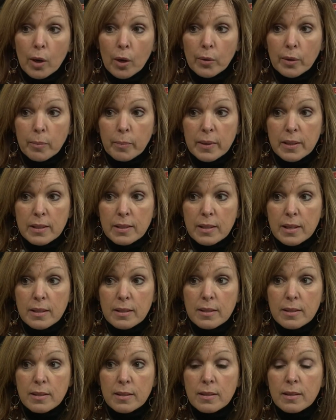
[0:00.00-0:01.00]
on a
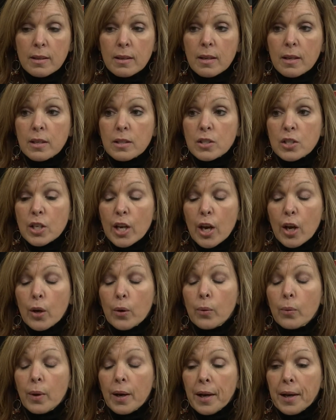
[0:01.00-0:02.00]
business.
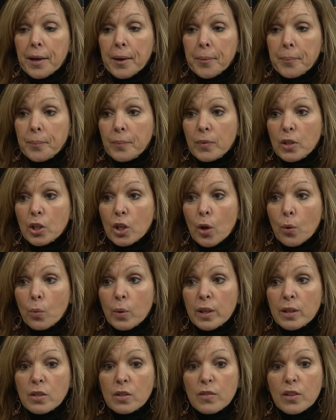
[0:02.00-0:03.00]
So um, you know,
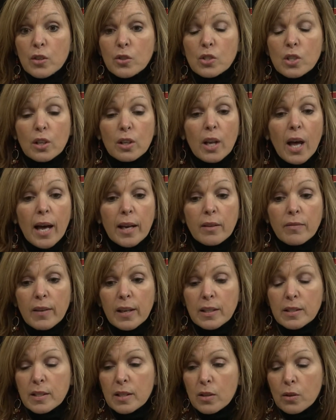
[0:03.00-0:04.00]
we there's a lot of
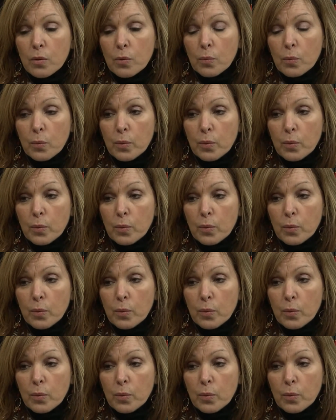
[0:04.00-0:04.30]
things that the,